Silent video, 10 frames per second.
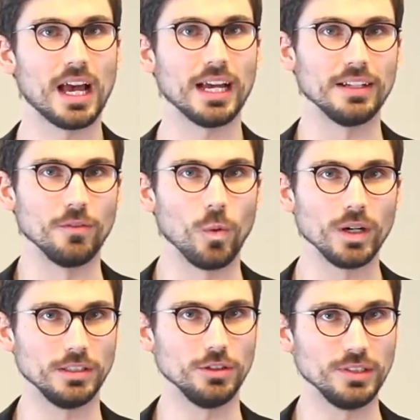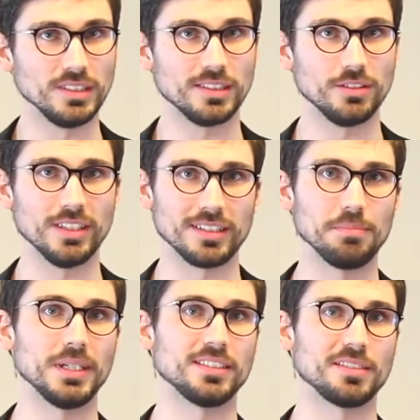and avoid doing so as
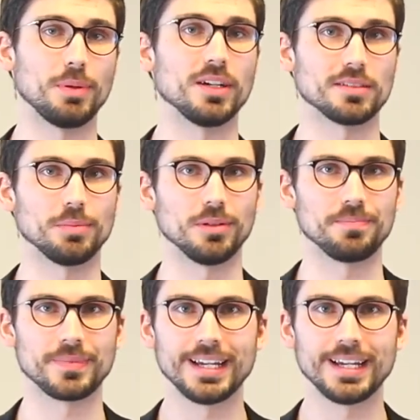much as possible.